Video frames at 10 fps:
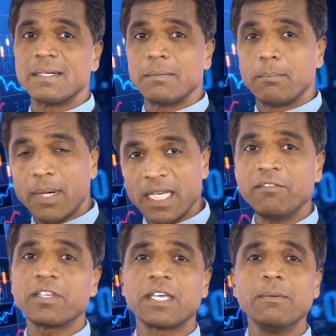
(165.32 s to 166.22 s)
money
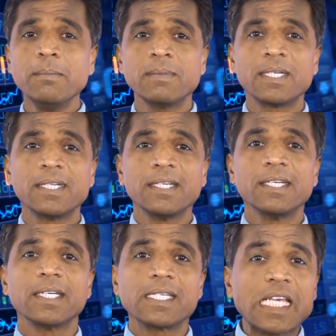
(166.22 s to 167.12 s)
with him,
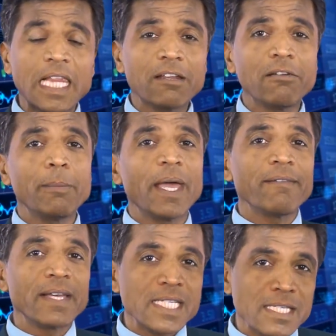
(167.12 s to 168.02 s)
seller will be
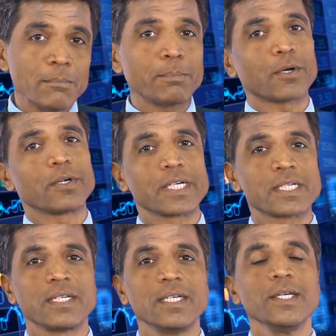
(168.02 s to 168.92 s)
having some product.
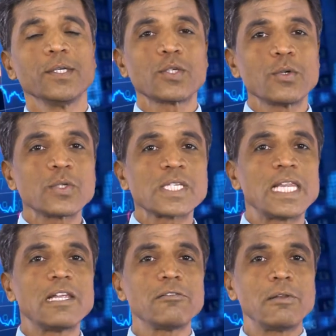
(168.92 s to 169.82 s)
So
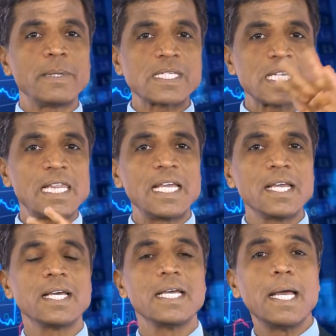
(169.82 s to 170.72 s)
seller will be
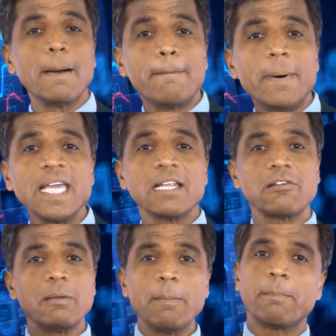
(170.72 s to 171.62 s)
selling, buyer
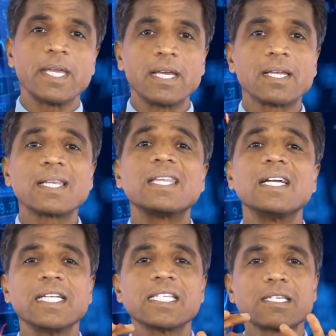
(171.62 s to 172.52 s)
will be buying.
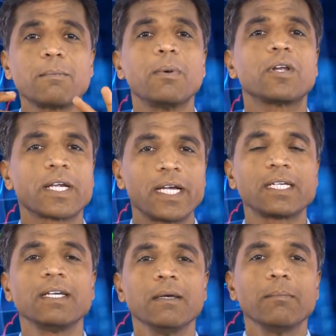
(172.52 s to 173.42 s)
That is
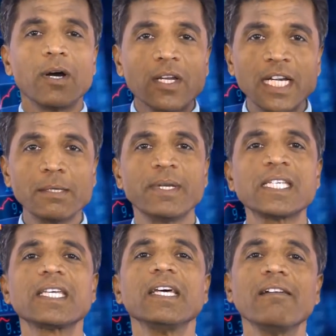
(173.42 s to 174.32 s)
market. Market
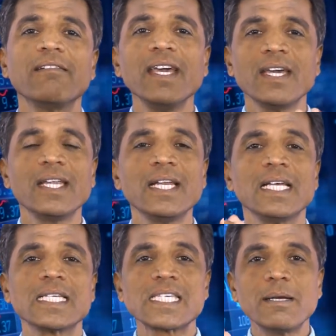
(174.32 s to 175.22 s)
means
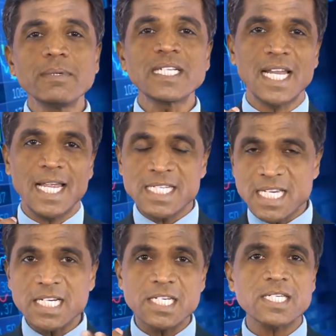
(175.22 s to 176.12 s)
where some
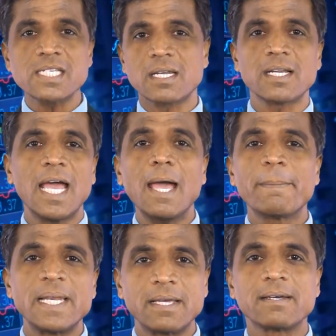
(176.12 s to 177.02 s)
transactions are
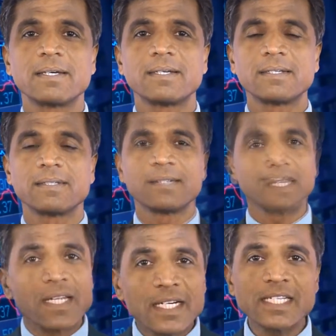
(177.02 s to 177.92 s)
happening.
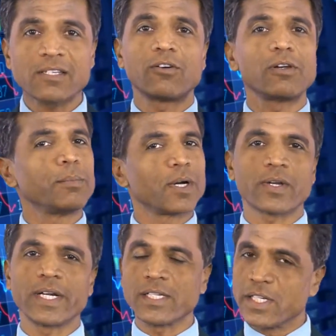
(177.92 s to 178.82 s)
That is called
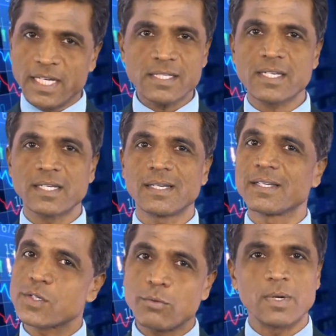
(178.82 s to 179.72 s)
market. Yes,
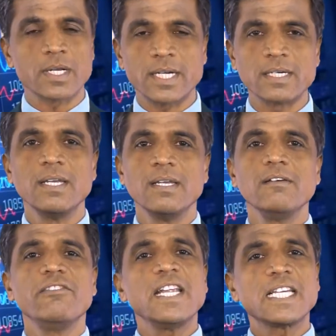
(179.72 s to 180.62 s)
so market.
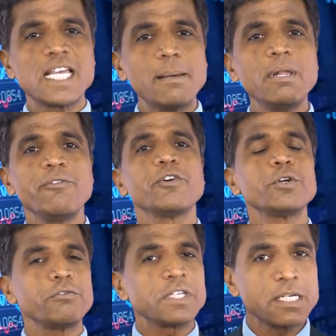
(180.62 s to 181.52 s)
For example, if you go
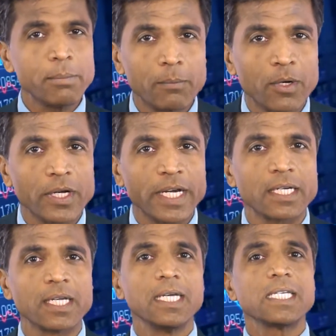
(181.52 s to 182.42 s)
to vegetable
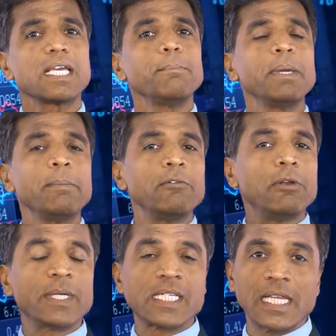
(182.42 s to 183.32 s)
market, some people will
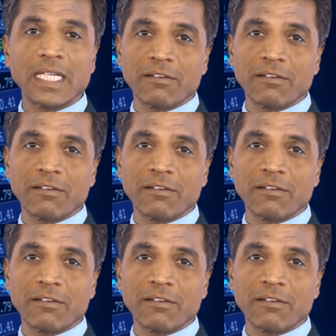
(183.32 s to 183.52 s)
be selling the